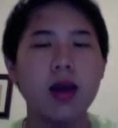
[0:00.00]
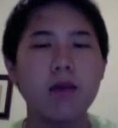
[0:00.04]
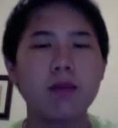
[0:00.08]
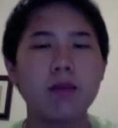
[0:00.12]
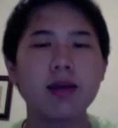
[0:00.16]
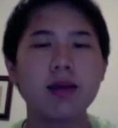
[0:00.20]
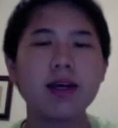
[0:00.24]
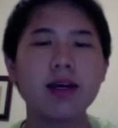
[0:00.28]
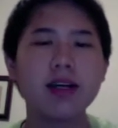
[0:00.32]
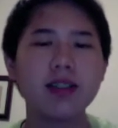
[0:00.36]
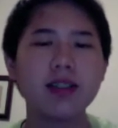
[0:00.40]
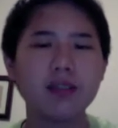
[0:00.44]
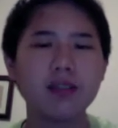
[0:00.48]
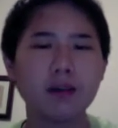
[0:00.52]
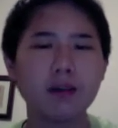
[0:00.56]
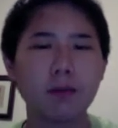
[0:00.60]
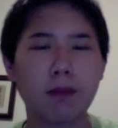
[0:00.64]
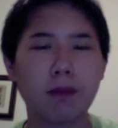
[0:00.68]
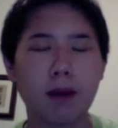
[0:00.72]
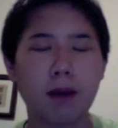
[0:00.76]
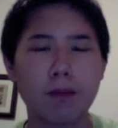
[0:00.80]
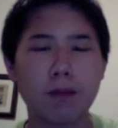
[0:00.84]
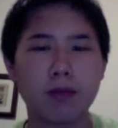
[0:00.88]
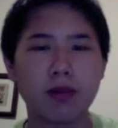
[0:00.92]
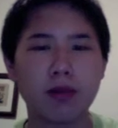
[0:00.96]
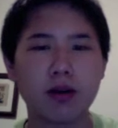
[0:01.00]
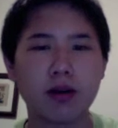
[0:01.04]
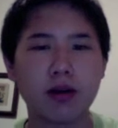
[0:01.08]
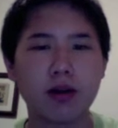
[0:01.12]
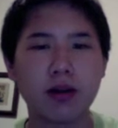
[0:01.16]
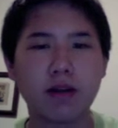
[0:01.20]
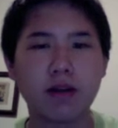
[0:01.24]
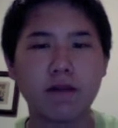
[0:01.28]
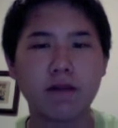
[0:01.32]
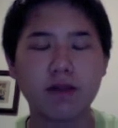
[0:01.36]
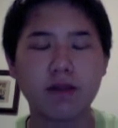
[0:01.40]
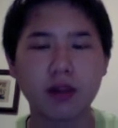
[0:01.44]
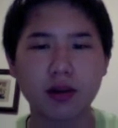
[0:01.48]
Because of the
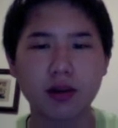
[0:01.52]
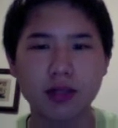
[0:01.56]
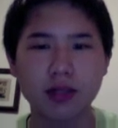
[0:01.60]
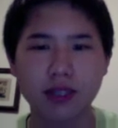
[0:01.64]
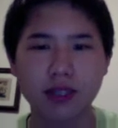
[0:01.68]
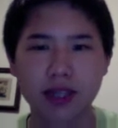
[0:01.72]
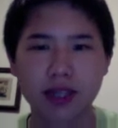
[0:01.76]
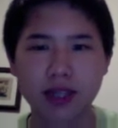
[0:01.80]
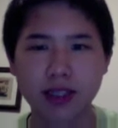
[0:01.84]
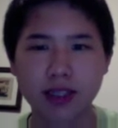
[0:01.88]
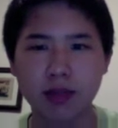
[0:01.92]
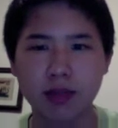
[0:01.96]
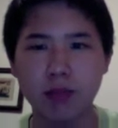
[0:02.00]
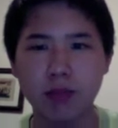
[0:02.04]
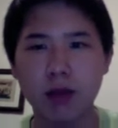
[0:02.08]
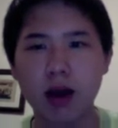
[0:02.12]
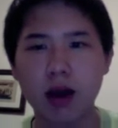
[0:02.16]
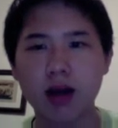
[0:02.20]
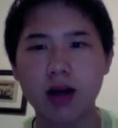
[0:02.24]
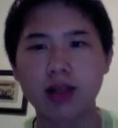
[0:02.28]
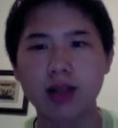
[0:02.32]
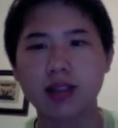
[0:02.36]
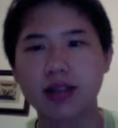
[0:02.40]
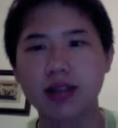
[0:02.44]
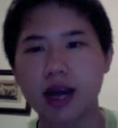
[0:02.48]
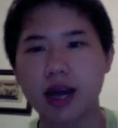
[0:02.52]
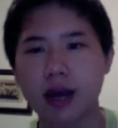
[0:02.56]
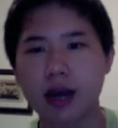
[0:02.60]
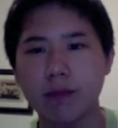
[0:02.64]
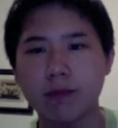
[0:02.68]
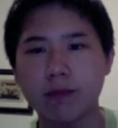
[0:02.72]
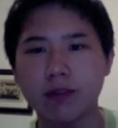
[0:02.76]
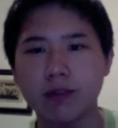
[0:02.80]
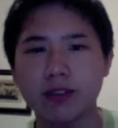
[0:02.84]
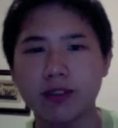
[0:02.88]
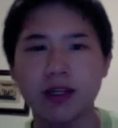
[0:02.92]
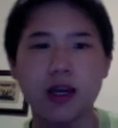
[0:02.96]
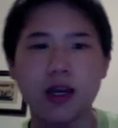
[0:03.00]
popularity of glow sticks in modern
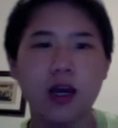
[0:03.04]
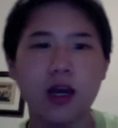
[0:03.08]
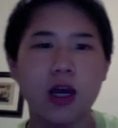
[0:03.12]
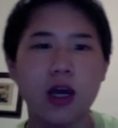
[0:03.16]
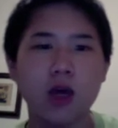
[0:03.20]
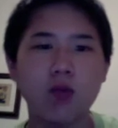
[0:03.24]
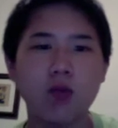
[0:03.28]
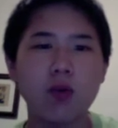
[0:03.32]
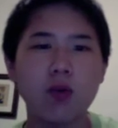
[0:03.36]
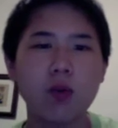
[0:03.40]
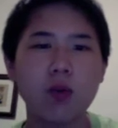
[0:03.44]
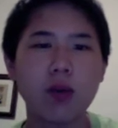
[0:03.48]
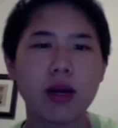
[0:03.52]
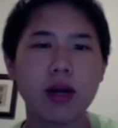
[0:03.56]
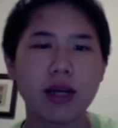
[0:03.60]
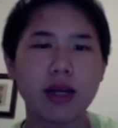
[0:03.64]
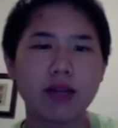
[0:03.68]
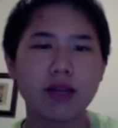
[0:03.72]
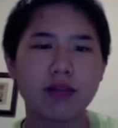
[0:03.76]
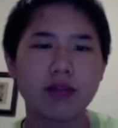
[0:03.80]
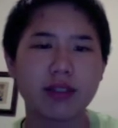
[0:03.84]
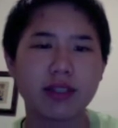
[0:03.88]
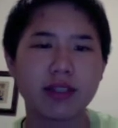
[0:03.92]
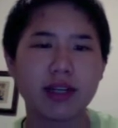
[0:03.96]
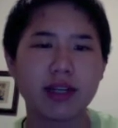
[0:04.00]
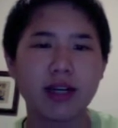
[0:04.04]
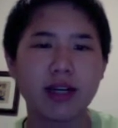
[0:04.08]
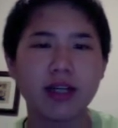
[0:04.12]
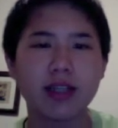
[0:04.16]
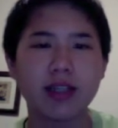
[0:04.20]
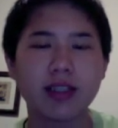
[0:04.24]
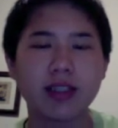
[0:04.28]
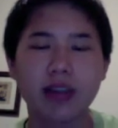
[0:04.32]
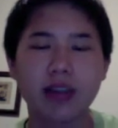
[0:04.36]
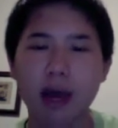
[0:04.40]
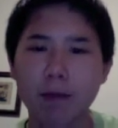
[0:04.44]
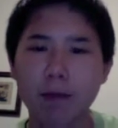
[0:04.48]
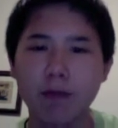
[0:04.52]
times, we were interested in the
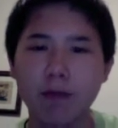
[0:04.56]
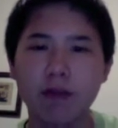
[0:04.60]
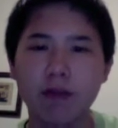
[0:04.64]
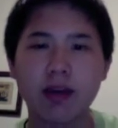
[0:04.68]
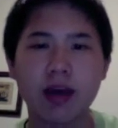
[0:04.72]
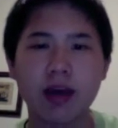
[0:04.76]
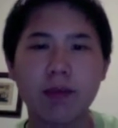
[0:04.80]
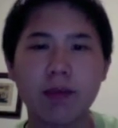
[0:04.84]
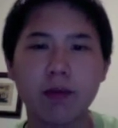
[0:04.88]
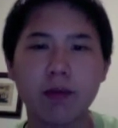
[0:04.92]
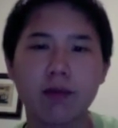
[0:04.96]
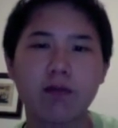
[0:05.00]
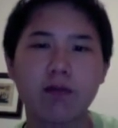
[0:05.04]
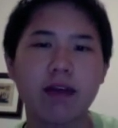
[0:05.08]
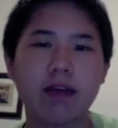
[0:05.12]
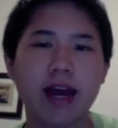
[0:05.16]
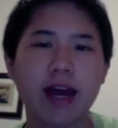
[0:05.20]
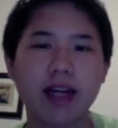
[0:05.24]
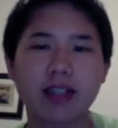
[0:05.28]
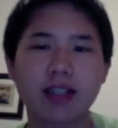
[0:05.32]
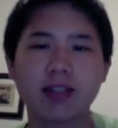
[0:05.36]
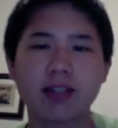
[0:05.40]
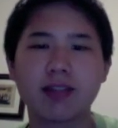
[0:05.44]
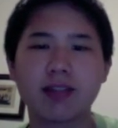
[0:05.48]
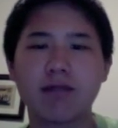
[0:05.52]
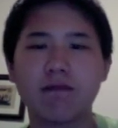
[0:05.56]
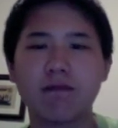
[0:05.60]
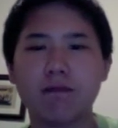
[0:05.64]
type of chemical reactions